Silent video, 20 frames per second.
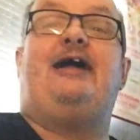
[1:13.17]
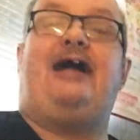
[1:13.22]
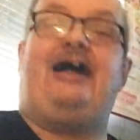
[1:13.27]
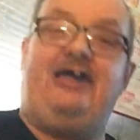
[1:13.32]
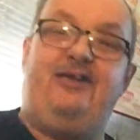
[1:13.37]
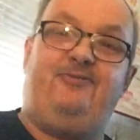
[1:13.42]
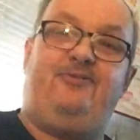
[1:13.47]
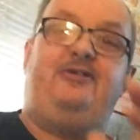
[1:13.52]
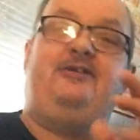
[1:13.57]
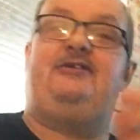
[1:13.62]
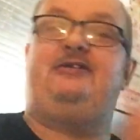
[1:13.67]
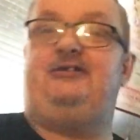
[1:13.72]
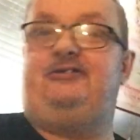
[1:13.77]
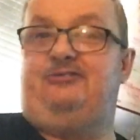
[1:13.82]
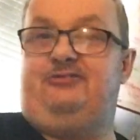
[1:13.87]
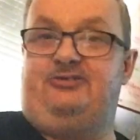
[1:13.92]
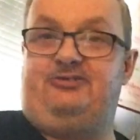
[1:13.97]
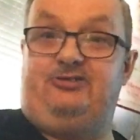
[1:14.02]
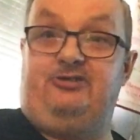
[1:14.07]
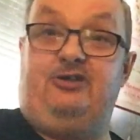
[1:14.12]
I think
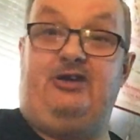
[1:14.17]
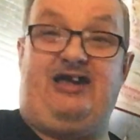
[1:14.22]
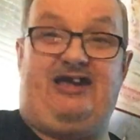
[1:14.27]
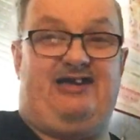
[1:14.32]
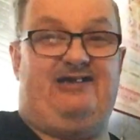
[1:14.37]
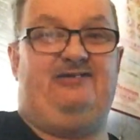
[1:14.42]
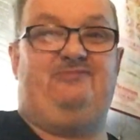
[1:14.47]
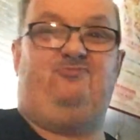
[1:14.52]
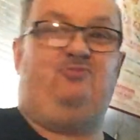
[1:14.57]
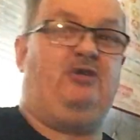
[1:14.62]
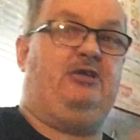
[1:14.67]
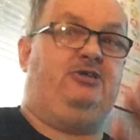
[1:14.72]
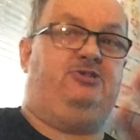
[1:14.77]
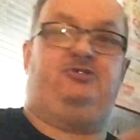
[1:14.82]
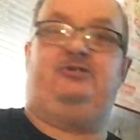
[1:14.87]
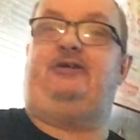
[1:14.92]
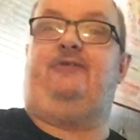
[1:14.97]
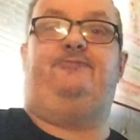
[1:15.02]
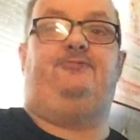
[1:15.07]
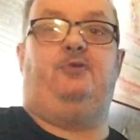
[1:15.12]
he
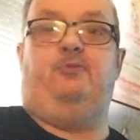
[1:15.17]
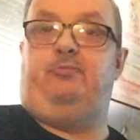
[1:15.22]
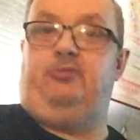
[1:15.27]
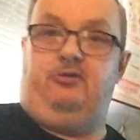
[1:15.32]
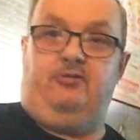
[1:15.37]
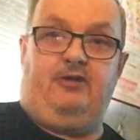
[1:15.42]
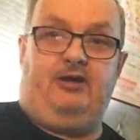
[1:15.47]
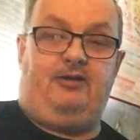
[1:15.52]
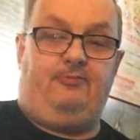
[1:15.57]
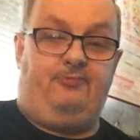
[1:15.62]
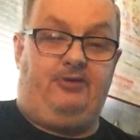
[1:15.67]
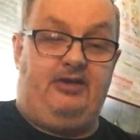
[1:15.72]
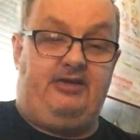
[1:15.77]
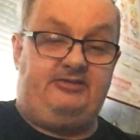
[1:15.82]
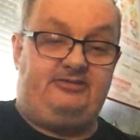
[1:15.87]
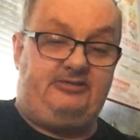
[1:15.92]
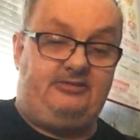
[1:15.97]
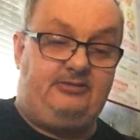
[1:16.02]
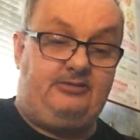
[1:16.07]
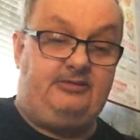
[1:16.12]
should have double that,
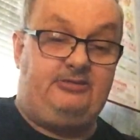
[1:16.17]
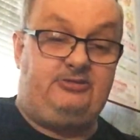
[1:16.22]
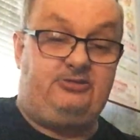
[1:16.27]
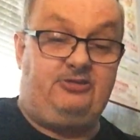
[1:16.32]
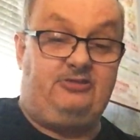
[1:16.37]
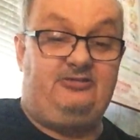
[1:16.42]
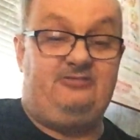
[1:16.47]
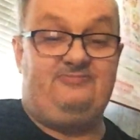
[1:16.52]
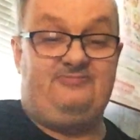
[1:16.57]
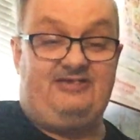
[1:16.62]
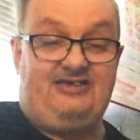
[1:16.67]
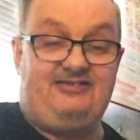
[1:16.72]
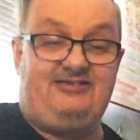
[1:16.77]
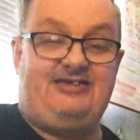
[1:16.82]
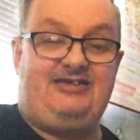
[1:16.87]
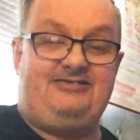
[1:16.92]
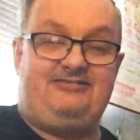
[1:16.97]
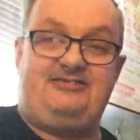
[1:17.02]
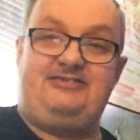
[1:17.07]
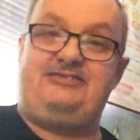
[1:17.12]
basically. So, I
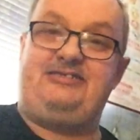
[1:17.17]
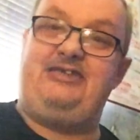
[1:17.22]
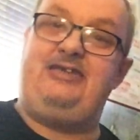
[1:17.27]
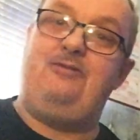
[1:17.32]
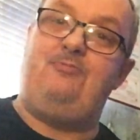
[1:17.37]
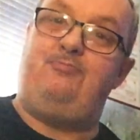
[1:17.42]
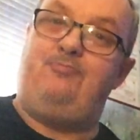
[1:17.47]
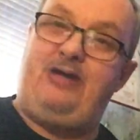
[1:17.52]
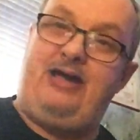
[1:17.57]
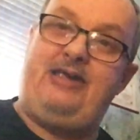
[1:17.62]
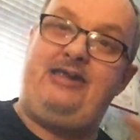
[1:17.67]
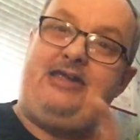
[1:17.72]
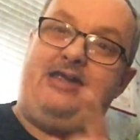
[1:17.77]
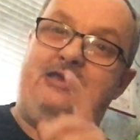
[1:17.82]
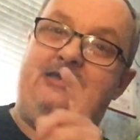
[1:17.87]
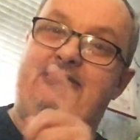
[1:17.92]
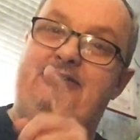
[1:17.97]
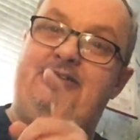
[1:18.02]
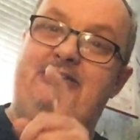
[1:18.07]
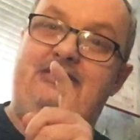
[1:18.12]
like to see him, by
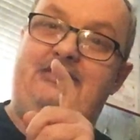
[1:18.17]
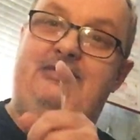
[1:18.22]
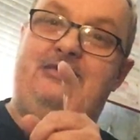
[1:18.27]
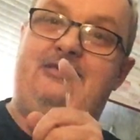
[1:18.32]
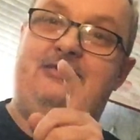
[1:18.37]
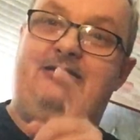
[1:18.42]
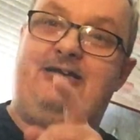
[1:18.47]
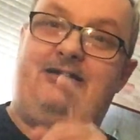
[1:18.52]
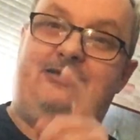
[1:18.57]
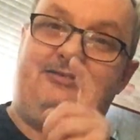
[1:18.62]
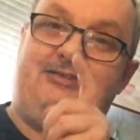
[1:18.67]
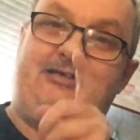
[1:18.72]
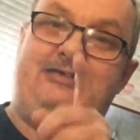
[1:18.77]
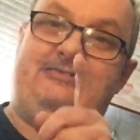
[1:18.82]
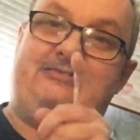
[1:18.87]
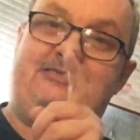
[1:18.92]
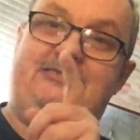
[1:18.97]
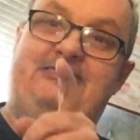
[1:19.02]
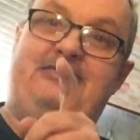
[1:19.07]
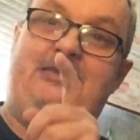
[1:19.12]
end of year, I
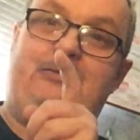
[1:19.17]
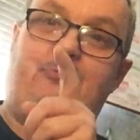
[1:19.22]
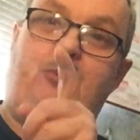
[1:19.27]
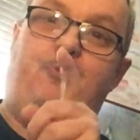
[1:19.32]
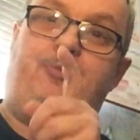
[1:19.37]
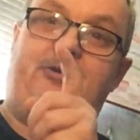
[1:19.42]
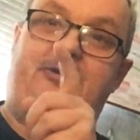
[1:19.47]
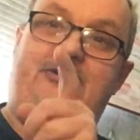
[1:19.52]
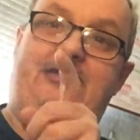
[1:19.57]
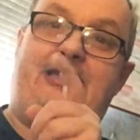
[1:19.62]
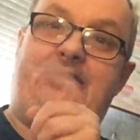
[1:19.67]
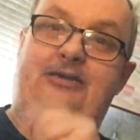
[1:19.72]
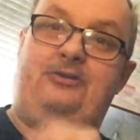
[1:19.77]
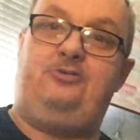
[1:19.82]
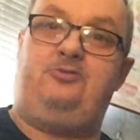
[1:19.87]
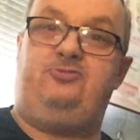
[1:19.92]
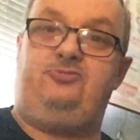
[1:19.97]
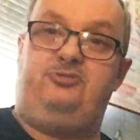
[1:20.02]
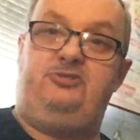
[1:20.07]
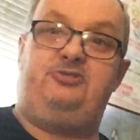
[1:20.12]
like to see him up at
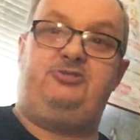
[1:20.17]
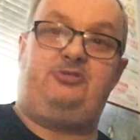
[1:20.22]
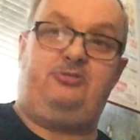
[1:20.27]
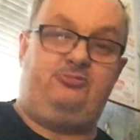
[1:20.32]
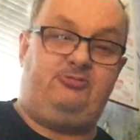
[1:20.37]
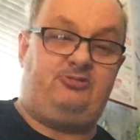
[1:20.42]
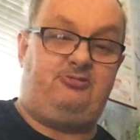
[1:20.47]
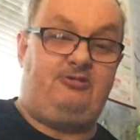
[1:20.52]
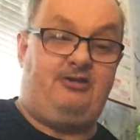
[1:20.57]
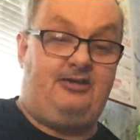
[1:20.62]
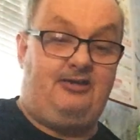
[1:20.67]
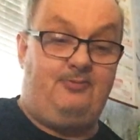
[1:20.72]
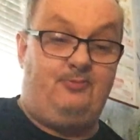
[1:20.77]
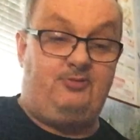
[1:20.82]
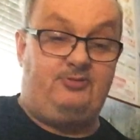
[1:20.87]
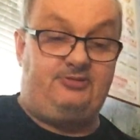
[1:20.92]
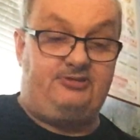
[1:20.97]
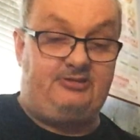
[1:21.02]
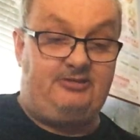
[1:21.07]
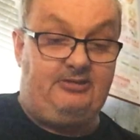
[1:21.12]
900
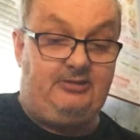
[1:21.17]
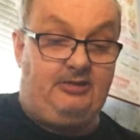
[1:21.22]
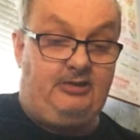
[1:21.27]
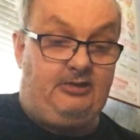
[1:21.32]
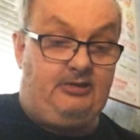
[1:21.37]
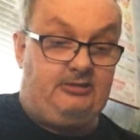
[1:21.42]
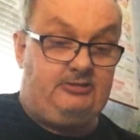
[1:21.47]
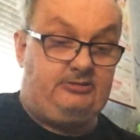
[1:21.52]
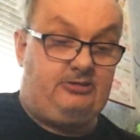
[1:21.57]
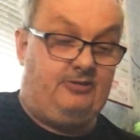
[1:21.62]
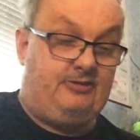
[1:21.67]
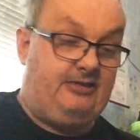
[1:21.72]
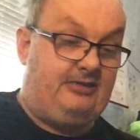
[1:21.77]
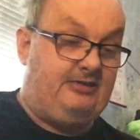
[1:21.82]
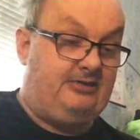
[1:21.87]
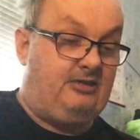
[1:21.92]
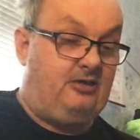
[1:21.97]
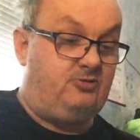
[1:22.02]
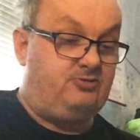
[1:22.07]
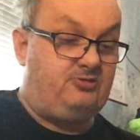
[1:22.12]
subscribers. So, there
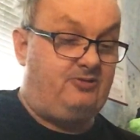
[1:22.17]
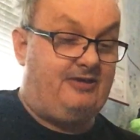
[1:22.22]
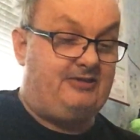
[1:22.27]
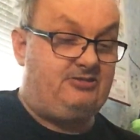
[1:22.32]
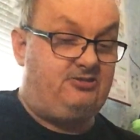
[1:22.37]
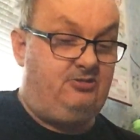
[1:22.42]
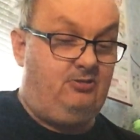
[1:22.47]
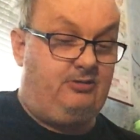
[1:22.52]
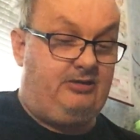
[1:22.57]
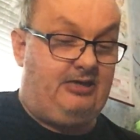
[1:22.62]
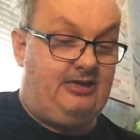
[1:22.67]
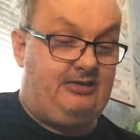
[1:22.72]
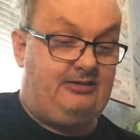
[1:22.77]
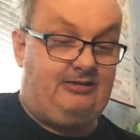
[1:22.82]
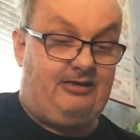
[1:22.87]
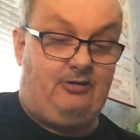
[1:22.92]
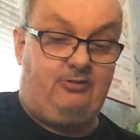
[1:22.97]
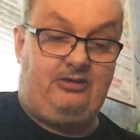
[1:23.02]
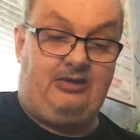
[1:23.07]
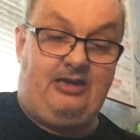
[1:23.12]
you go. So, that's UK
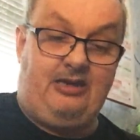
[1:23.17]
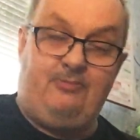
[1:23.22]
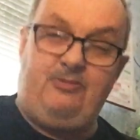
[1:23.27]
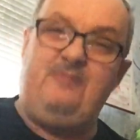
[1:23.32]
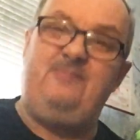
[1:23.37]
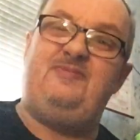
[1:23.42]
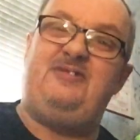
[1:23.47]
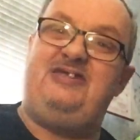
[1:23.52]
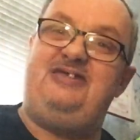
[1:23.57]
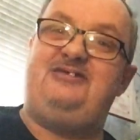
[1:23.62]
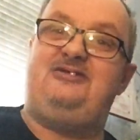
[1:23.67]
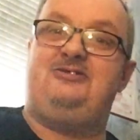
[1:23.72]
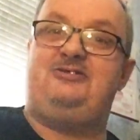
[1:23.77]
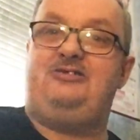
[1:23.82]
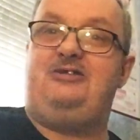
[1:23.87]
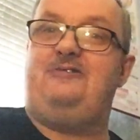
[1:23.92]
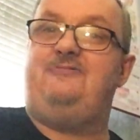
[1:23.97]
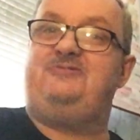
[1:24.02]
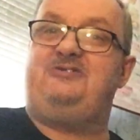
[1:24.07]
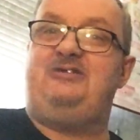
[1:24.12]
Kraut Gaming. He
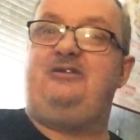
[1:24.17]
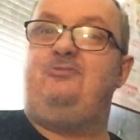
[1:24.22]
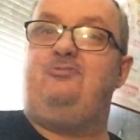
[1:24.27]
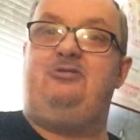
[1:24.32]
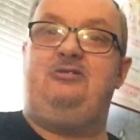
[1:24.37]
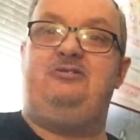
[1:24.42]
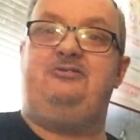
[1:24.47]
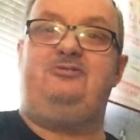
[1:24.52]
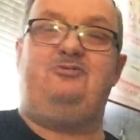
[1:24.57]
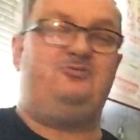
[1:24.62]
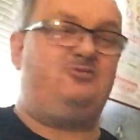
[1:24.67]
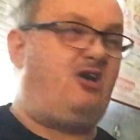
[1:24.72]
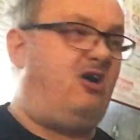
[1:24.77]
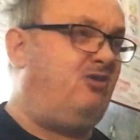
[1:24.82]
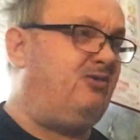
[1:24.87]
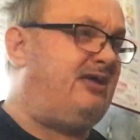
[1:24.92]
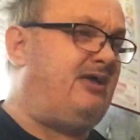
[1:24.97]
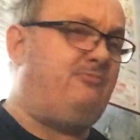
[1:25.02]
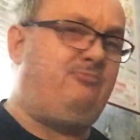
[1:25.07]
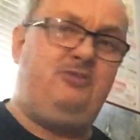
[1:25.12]
deserves it, he really does.
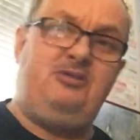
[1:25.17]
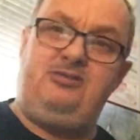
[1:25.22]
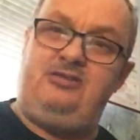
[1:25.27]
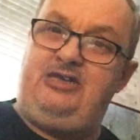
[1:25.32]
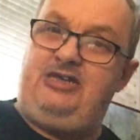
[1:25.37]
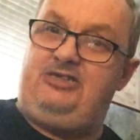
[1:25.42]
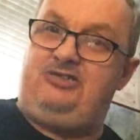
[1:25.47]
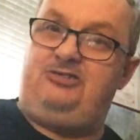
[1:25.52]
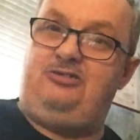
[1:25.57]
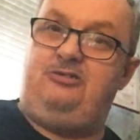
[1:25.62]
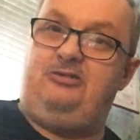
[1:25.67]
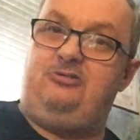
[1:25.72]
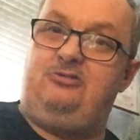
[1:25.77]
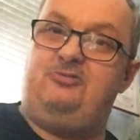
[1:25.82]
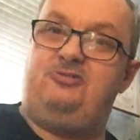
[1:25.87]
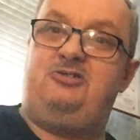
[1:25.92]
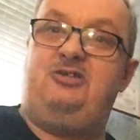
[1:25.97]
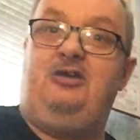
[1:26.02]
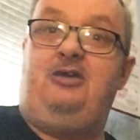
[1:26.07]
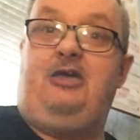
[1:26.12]
All emulation, he
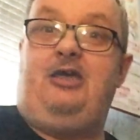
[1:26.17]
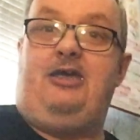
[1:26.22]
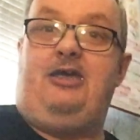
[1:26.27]
does.